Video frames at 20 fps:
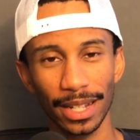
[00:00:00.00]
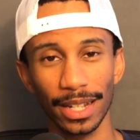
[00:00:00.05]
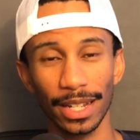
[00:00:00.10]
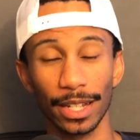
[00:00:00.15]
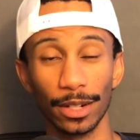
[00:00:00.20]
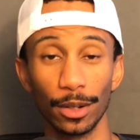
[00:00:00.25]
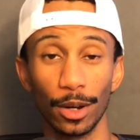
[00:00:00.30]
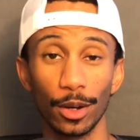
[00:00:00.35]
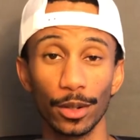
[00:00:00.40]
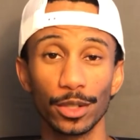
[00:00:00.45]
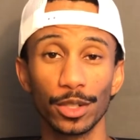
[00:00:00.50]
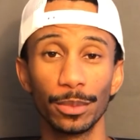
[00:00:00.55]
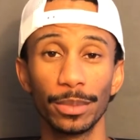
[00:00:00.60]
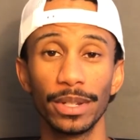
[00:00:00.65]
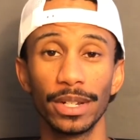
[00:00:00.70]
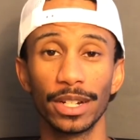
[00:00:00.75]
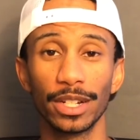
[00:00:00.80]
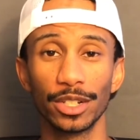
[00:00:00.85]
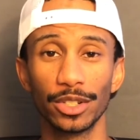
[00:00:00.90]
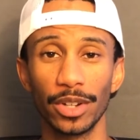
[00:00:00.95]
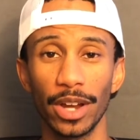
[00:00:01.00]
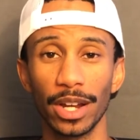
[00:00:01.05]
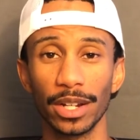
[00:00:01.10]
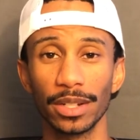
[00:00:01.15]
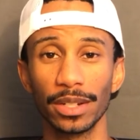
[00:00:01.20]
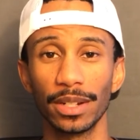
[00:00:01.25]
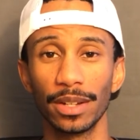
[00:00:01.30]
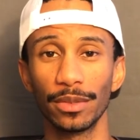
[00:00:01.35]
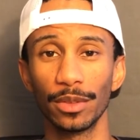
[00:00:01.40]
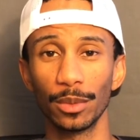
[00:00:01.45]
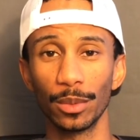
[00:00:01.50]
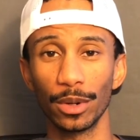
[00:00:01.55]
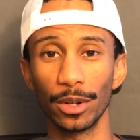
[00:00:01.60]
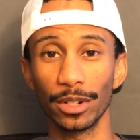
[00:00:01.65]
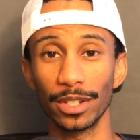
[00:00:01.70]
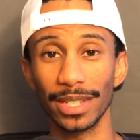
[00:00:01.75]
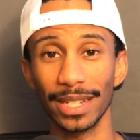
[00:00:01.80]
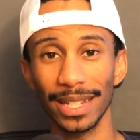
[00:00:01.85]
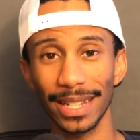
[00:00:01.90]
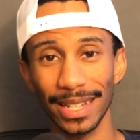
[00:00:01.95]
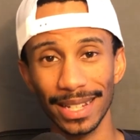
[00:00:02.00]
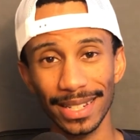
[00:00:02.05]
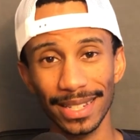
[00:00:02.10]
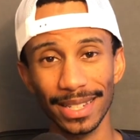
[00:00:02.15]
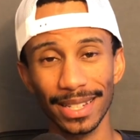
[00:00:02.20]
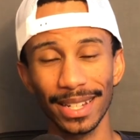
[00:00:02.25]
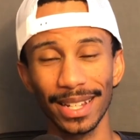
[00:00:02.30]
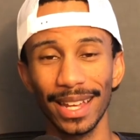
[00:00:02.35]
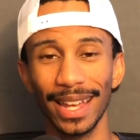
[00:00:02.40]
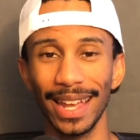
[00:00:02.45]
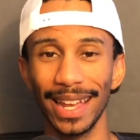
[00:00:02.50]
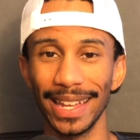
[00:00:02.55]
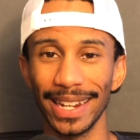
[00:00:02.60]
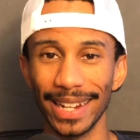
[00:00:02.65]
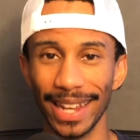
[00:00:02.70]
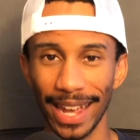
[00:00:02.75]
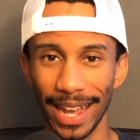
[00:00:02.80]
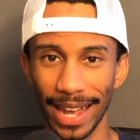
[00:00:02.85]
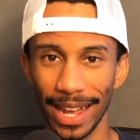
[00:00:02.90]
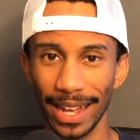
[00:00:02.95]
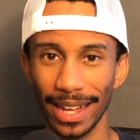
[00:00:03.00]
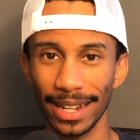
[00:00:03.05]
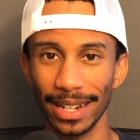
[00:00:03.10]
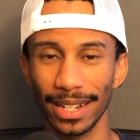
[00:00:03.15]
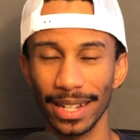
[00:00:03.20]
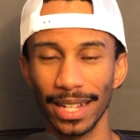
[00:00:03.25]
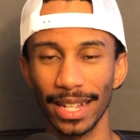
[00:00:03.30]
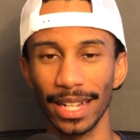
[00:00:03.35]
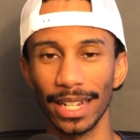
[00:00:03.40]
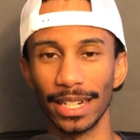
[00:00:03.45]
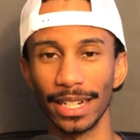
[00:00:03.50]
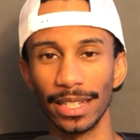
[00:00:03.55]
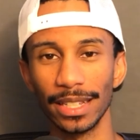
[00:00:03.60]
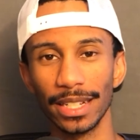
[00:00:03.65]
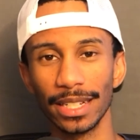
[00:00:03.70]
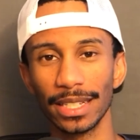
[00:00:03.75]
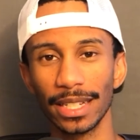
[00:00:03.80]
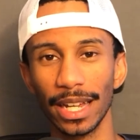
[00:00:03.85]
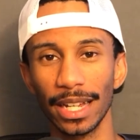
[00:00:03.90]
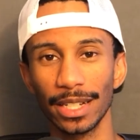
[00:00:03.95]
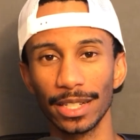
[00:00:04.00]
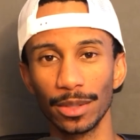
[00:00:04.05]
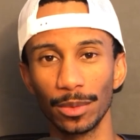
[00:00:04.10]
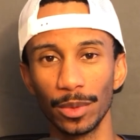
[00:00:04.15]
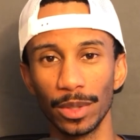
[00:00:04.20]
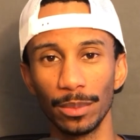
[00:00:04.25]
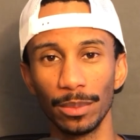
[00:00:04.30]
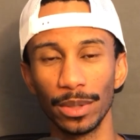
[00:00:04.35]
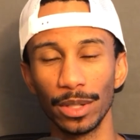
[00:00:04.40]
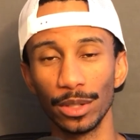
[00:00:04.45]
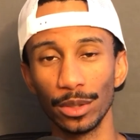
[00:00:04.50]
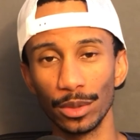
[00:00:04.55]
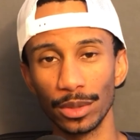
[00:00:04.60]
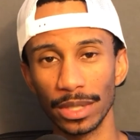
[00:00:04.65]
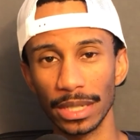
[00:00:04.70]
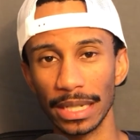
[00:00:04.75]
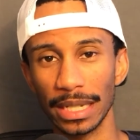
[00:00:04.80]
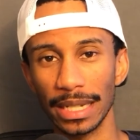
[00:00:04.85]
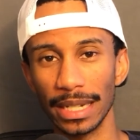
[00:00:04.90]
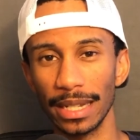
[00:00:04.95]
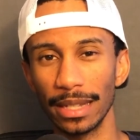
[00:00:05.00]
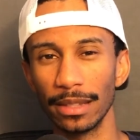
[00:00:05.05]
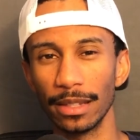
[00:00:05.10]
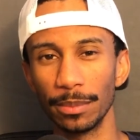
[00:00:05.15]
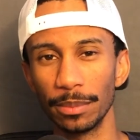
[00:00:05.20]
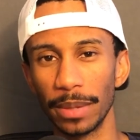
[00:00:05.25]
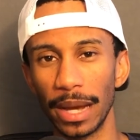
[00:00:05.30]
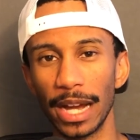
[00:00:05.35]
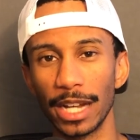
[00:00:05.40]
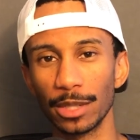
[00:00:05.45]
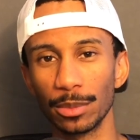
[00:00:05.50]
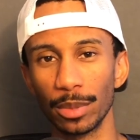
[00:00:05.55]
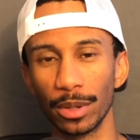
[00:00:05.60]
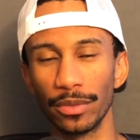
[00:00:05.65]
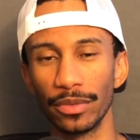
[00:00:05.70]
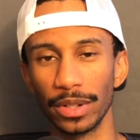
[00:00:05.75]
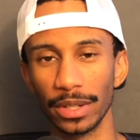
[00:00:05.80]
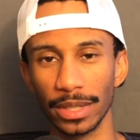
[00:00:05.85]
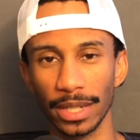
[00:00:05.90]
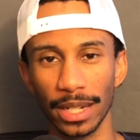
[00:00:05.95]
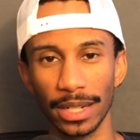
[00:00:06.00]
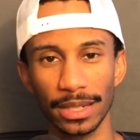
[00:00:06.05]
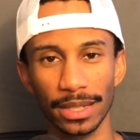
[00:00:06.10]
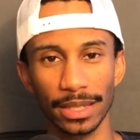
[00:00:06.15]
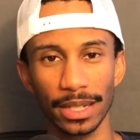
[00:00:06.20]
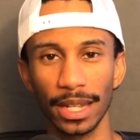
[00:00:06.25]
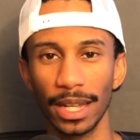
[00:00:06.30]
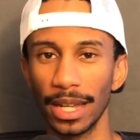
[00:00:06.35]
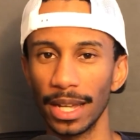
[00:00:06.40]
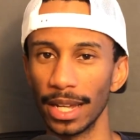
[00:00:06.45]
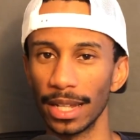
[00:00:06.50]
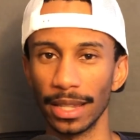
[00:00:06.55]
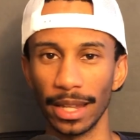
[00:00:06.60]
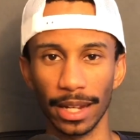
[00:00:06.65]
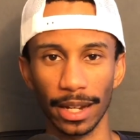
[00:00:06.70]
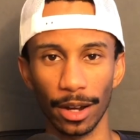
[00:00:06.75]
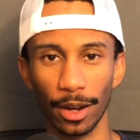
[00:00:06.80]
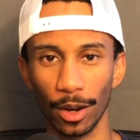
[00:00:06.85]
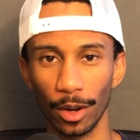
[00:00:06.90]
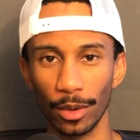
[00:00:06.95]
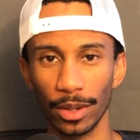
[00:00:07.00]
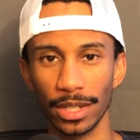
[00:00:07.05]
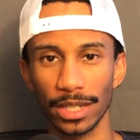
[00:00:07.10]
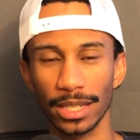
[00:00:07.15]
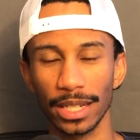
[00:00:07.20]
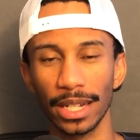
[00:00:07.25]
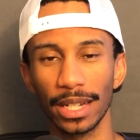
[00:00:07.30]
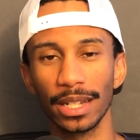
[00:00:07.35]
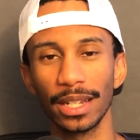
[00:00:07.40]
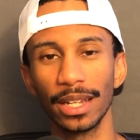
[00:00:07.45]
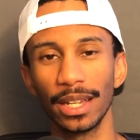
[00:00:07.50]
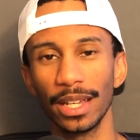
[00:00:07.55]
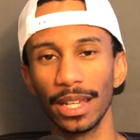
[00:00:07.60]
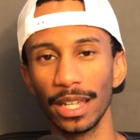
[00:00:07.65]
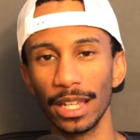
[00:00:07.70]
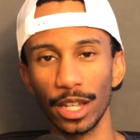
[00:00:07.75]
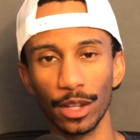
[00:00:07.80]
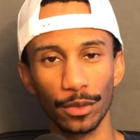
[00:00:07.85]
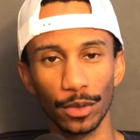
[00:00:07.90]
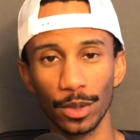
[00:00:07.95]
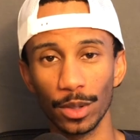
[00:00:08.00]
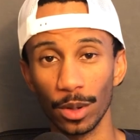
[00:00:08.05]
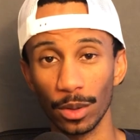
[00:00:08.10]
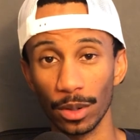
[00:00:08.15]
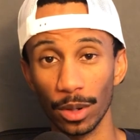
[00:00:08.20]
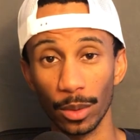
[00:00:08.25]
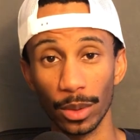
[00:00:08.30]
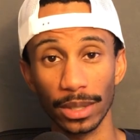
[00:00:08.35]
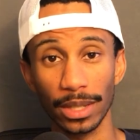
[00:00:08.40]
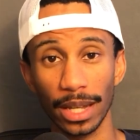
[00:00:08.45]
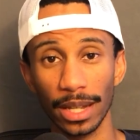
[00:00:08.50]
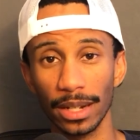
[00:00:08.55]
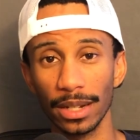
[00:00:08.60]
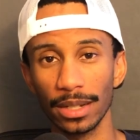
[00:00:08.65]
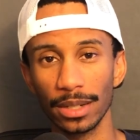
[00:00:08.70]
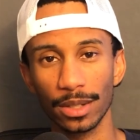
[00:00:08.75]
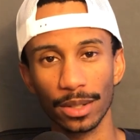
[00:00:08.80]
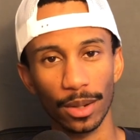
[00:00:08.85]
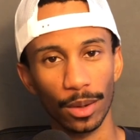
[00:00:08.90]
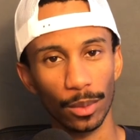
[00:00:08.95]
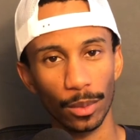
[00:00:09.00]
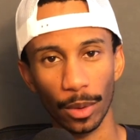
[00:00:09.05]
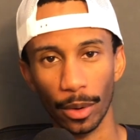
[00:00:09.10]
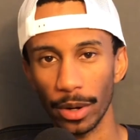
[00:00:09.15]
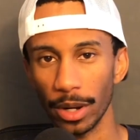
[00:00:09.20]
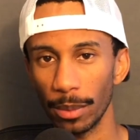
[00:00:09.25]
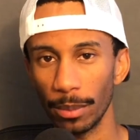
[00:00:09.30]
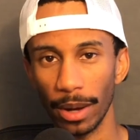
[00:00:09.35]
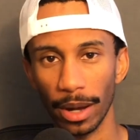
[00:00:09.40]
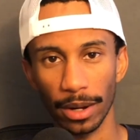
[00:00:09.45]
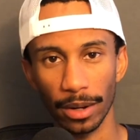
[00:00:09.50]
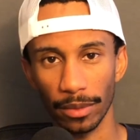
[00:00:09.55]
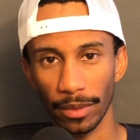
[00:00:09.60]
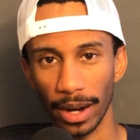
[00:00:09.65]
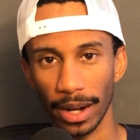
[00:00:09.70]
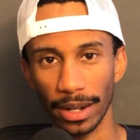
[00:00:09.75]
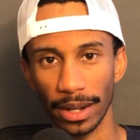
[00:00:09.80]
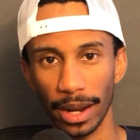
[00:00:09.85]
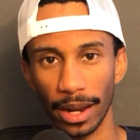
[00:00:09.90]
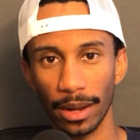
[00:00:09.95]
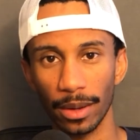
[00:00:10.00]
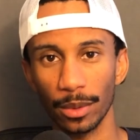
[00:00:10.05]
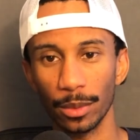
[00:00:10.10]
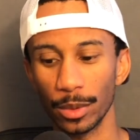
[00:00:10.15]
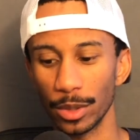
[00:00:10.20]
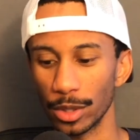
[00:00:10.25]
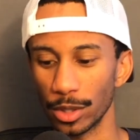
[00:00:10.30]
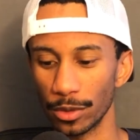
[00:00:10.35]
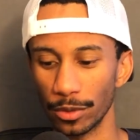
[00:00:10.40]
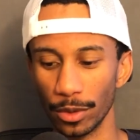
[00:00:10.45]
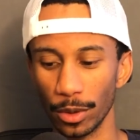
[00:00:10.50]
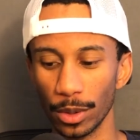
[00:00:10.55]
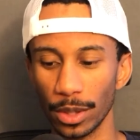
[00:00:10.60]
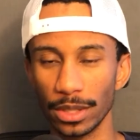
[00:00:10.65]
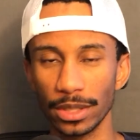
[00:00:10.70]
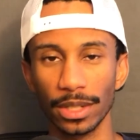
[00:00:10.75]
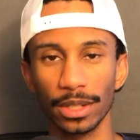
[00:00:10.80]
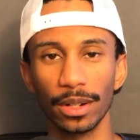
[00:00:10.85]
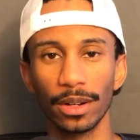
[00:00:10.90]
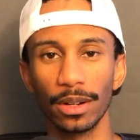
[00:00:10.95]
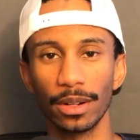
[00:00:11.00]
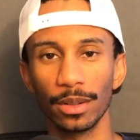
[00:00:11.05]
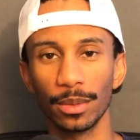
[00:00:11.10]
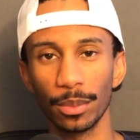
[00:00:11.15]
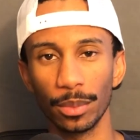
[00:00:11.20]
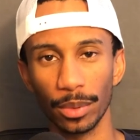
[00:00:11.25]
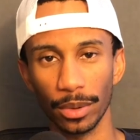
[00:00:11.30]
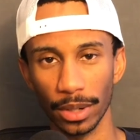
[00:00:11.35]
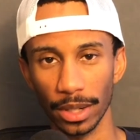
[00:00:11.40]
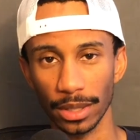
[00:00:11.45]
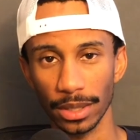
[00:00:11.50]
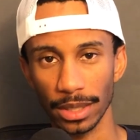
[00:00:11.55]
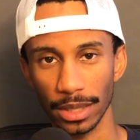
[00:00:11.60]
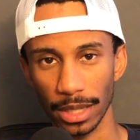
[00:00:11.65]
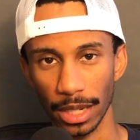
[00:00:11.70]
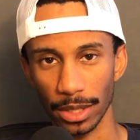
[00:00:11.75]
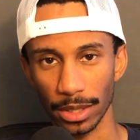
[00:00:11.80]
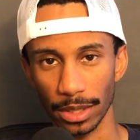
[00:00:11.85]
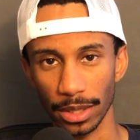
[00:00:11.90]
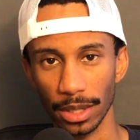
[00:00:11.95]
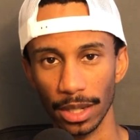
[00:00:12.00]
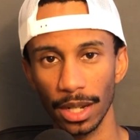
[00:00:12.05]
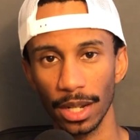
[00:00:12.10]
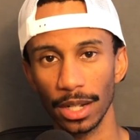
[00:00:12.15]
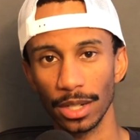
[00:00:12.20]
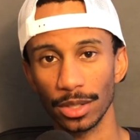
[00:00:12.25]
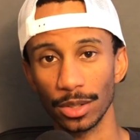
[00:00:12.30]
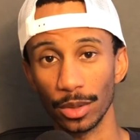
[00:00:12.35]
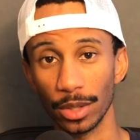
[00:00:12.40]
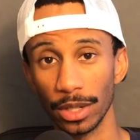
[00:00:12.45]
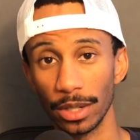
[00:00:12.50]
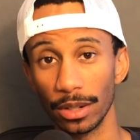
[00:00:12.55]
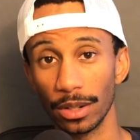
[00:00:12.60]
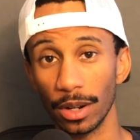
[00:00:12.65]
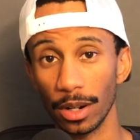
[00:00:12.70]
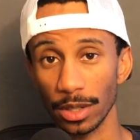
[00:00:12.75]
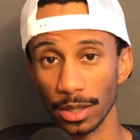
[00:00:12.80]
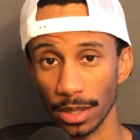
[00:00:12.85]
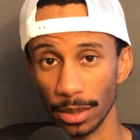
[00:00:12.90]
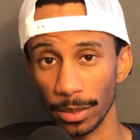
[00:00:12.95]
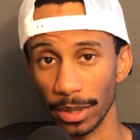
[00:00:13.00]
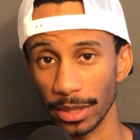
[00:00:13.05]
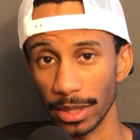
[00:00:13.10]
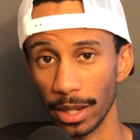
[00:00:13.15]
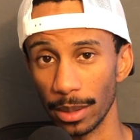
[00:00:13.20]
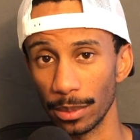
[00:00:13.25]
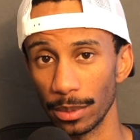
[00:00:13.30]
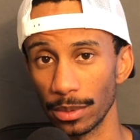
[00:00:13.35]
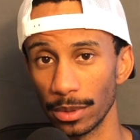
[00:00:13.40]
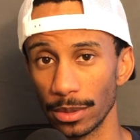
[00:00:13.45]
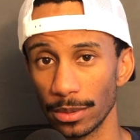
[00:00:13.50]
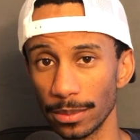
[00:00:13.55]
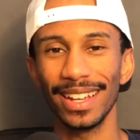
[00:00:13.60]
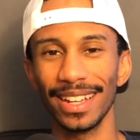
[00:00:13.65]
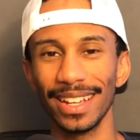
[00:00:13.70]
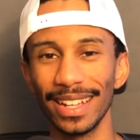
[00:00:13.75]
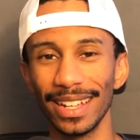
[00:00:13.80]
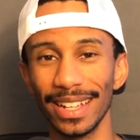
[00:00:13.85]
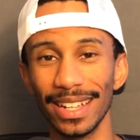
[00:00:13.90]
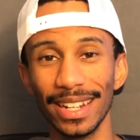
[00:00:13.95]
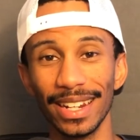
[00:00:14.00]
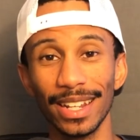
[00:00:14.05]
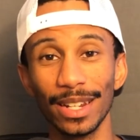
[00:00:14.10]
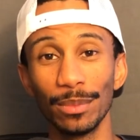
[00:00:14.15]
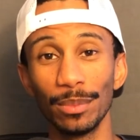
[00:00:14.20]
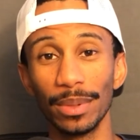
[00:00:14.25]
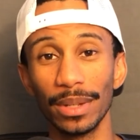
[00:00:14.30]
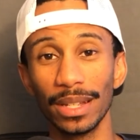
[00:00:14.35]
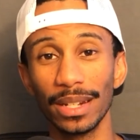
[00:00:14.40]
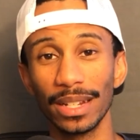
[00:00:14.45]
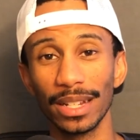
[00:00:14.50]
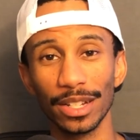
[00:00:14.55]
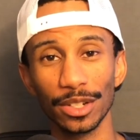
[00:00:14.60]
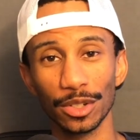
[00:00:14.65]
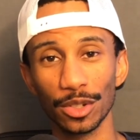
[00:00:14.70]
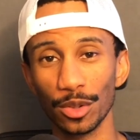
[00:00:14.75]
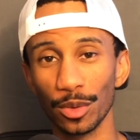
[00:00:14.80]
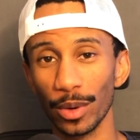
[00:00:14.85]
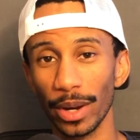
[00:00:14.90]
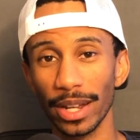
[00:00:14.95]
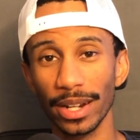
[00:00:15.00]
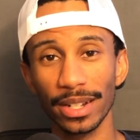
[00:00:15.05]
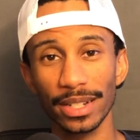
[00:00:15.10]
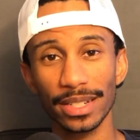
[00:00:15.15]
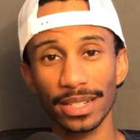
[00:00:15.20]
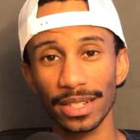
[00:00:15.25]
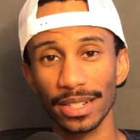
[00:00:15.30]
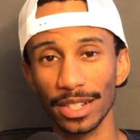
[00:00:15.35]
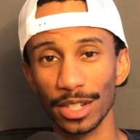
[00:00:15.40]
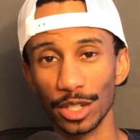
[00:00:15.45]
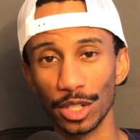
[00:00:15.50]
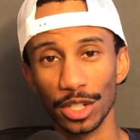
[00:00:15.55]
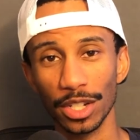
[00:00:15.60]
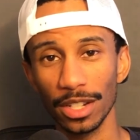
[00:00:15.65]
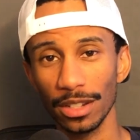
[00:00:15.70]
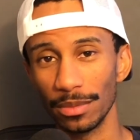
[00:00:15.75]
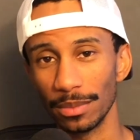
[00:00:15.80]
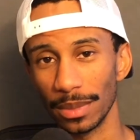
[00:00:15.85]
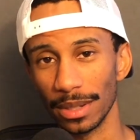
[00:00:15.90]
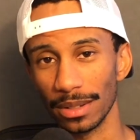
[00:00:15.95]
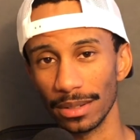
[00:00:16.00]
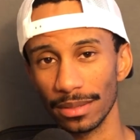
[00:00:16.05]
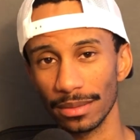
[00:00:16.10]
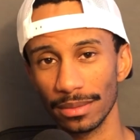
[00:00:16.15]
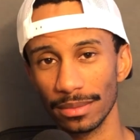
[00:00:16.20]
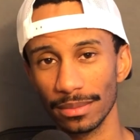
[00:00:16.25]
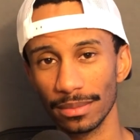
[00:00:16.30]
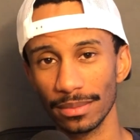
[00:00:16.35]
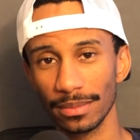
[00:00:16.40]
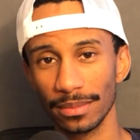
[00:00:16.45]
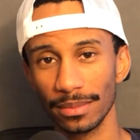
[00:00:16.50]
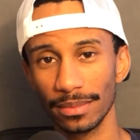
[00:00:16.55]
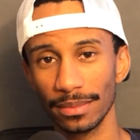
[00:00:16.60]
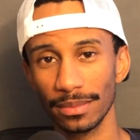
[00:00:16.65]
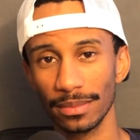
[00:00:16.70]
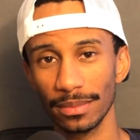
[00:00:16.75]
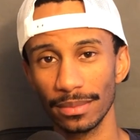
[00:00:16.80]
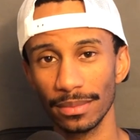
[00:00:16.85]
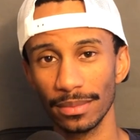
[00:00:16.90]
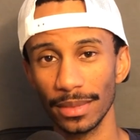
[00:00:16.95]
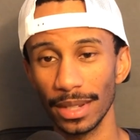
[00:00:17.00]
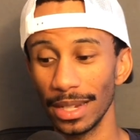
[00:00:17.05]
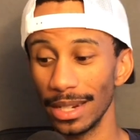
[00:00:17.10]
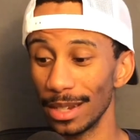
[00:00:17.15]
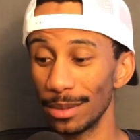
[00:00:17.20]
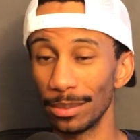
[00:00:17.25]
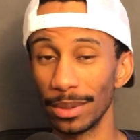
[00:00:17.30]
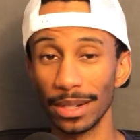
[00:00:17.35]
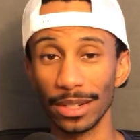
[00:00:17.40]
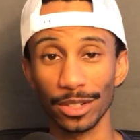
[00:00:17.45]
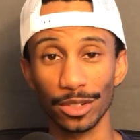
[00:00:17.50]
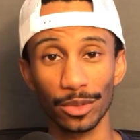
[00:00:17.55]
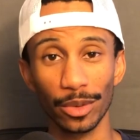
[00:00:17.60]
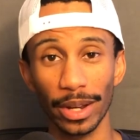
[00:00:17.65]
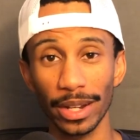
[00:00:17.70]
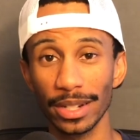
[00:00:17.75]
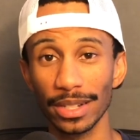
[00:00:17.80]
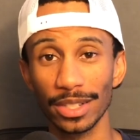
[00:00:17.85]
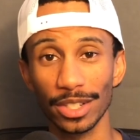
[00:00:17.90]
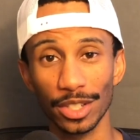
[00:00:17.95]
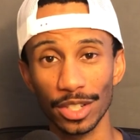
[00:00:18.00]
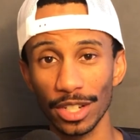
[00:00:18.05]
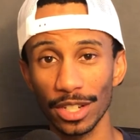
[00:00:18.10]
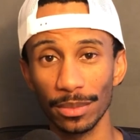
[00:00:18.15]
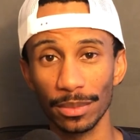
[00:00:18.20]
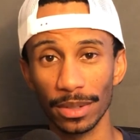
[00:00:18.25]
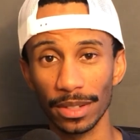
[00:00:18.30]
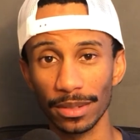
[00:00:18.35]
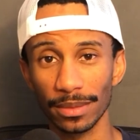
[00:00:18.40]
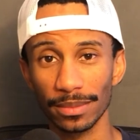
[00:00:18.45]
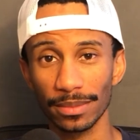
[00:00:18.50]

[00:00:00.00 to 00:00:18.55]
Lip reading: can also be a contraction of the words it and had. And in this case, we'd be using it in the past perfect tense. And like I always say, if you don't know what that is, don't worry about it right now. We're just focusing on pronunciation. So here are some examples. It had been his greatest achievement. It had been his greatest achievement.